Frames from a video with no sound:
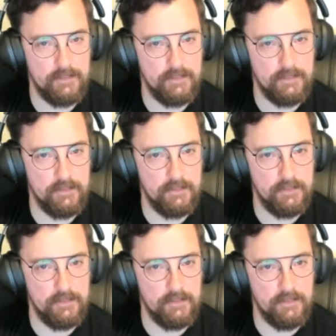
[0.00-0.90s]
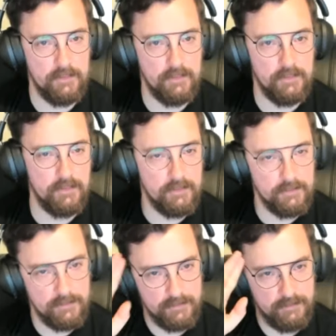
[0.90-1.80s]

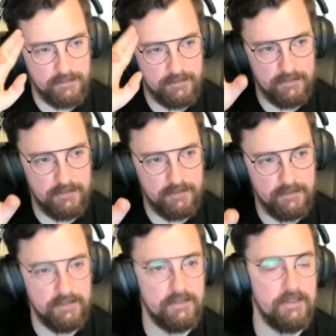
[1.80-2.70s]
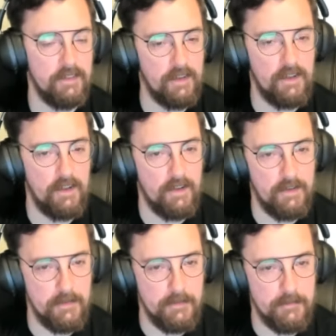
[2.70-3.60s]

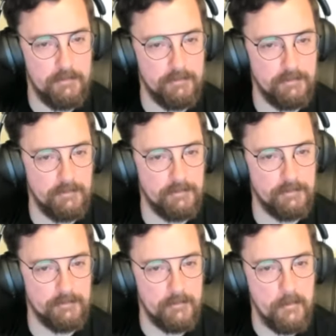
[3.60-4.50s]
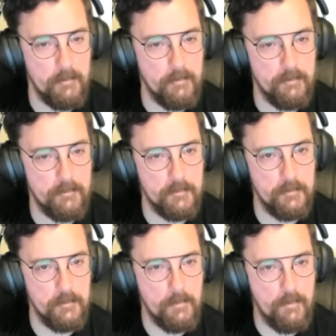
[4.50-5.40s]

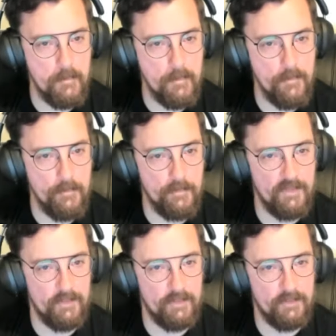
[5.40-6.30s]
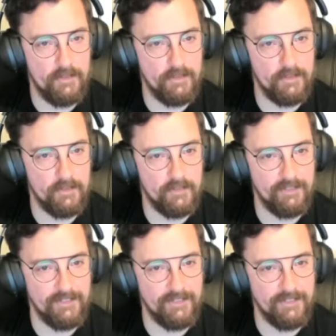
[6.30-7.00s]
The person shown says nothing.